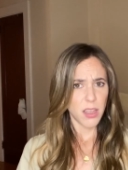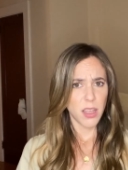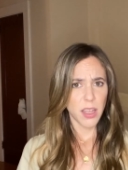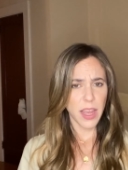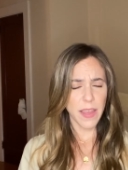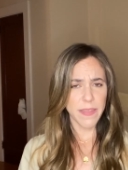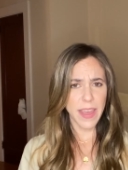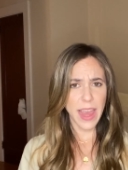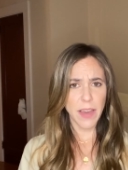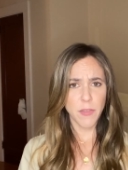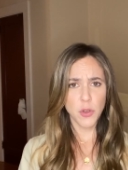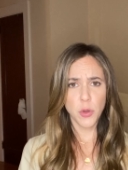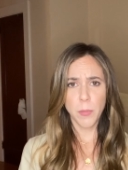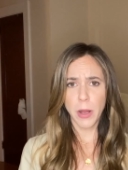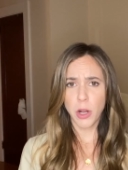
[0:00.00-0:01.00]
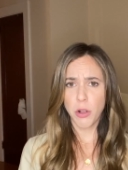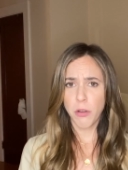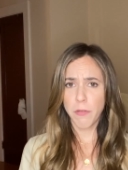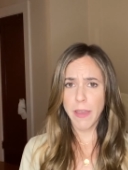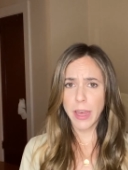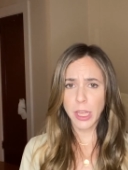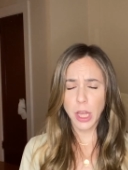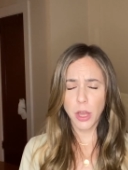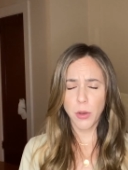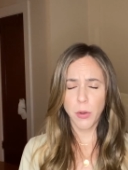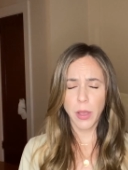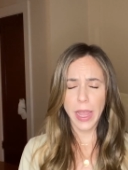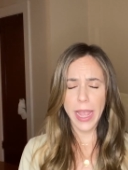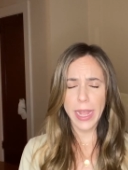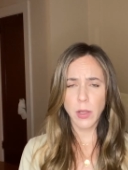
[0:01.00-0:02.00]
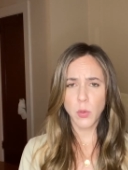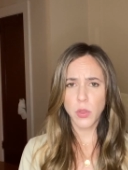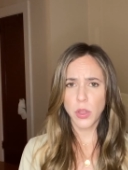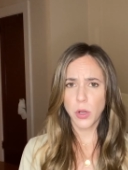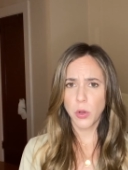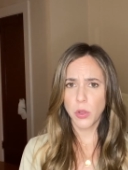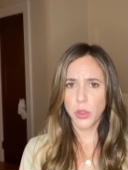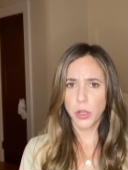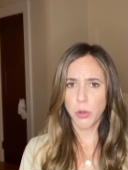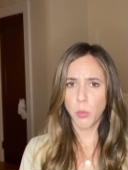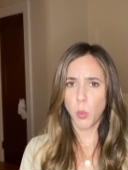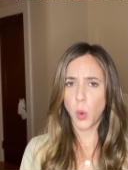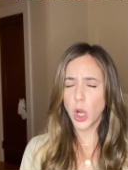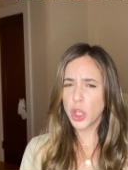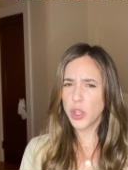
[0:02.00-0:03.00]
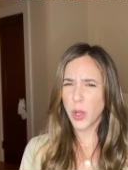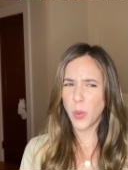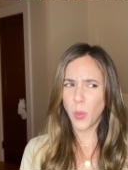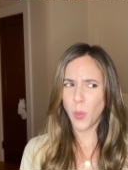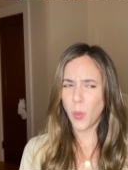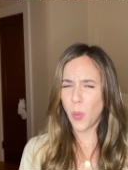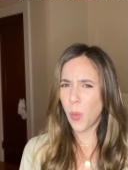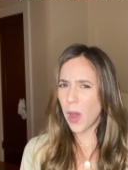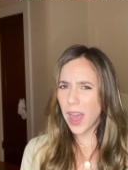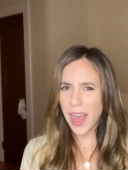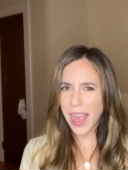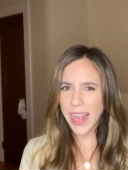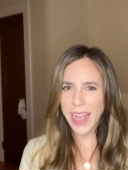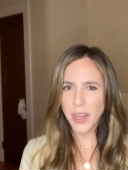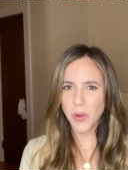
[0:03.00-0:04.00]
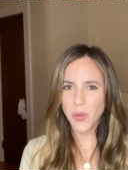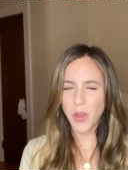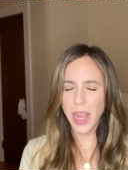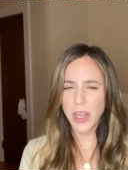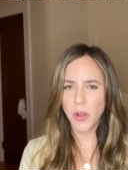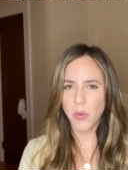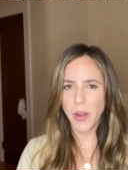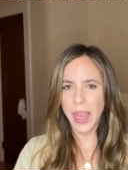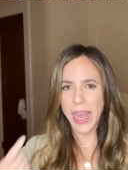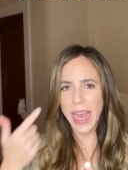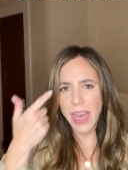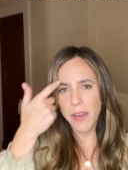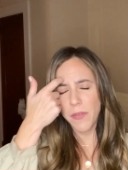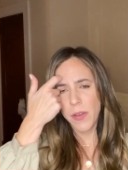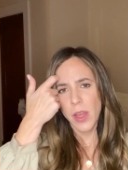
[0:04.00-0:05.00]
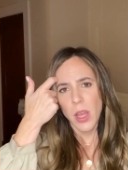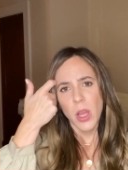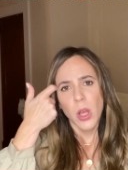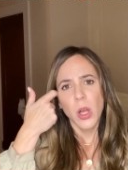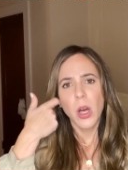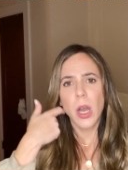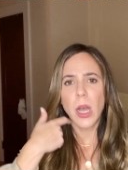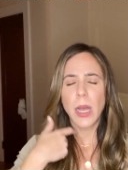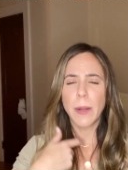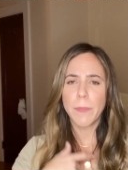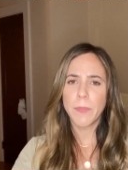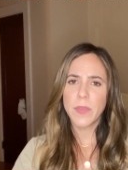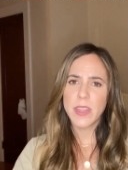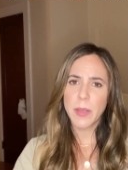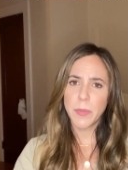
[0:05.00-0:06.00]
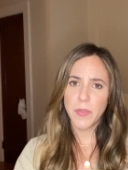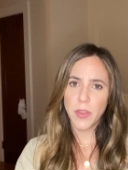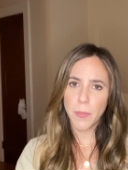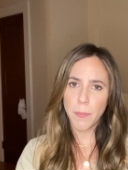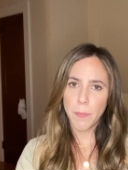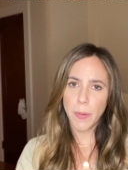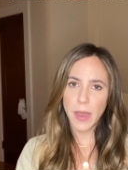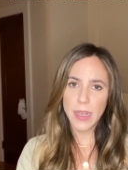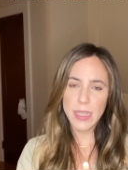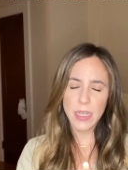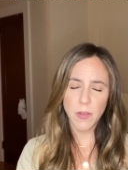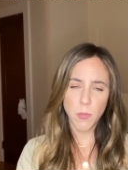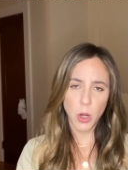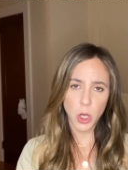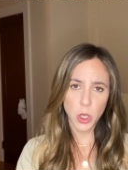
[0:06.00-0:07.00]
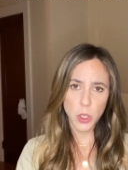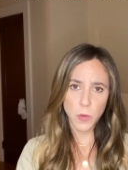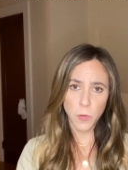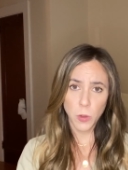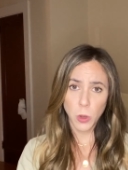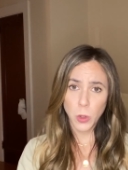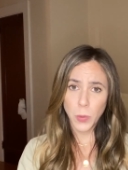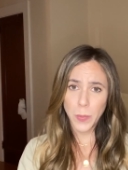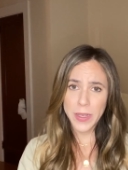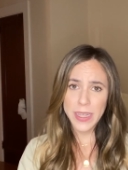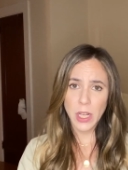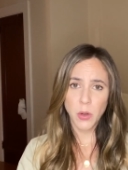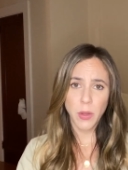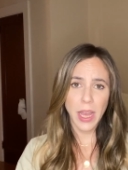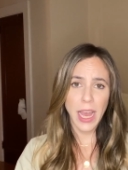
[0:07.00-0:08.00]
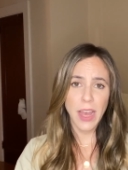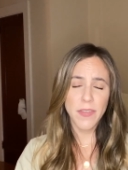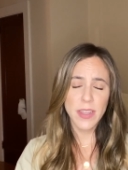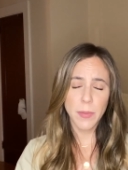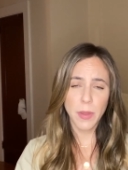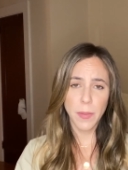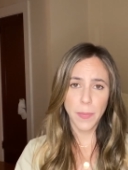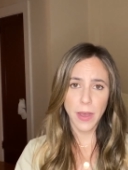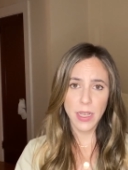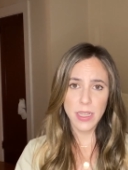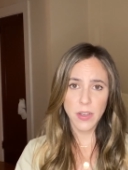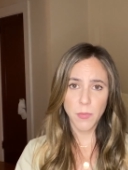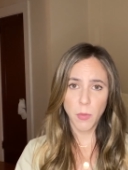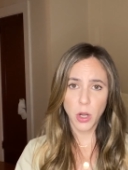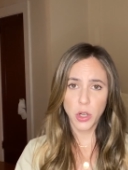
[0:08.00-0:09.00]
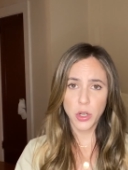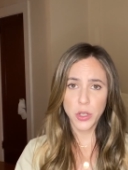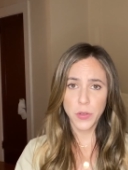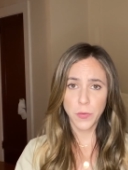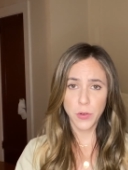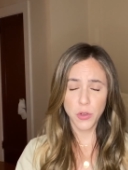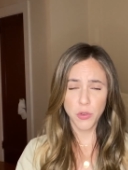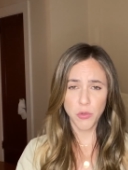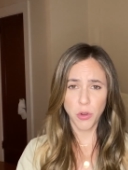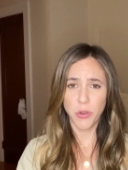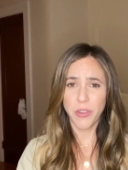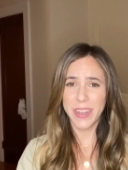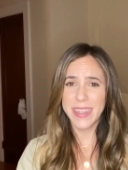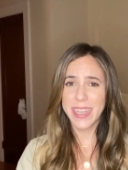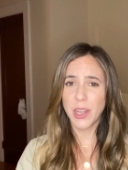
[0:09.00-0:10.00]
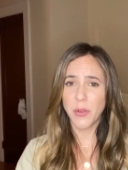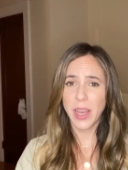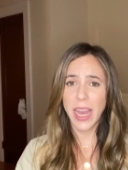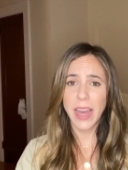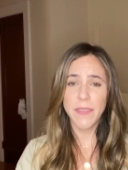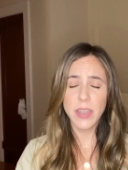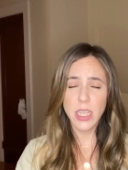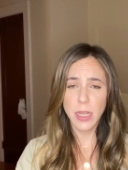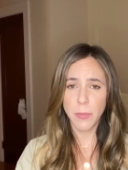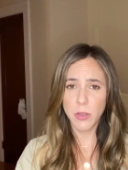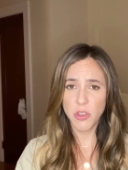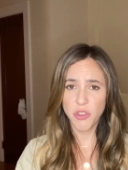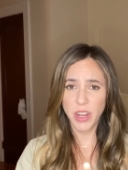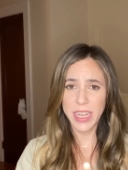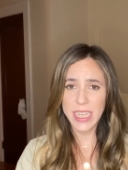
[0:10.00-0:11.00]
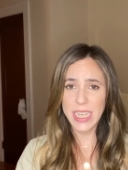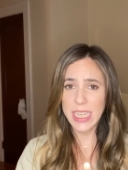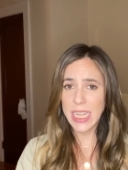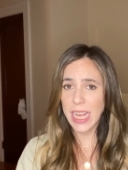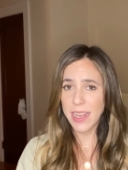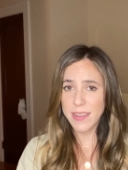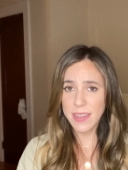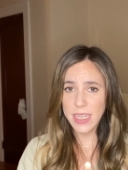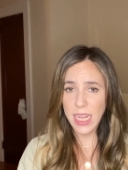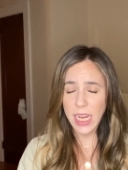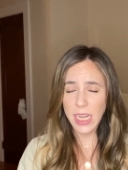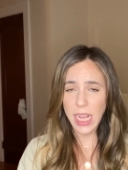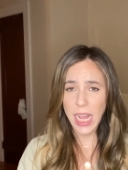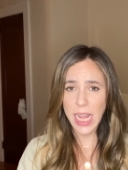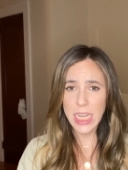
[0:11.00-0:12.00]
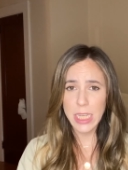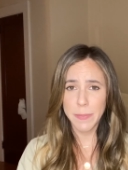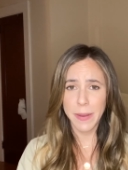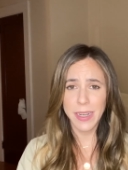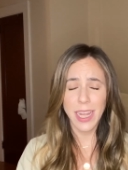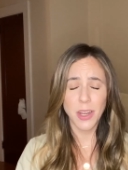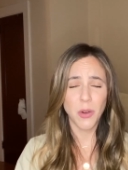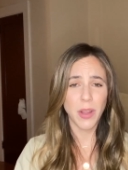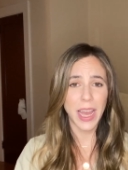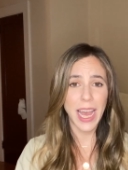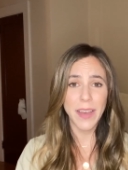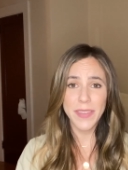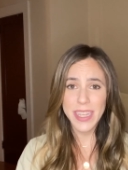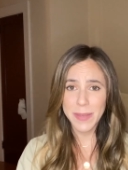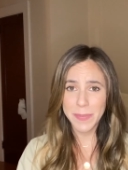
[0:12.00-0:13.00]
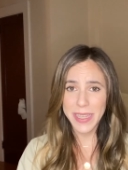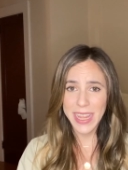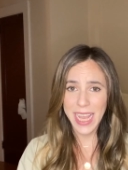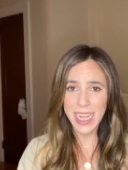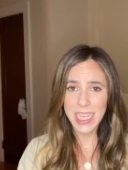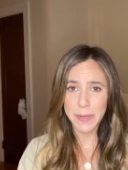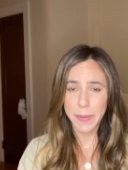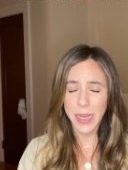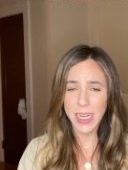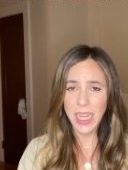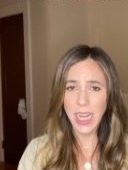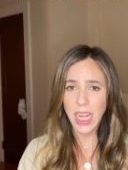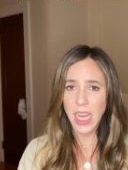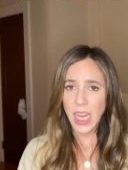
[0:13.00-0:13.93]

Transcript: and they have a numerical value and they're they're wondering why i don't i don't have um, some of the positive markers for lupus. I don't have some of the positive markers for Sjogren's. I don't have a double-stranded dsDNA antibody. I don't have a Smith antibody.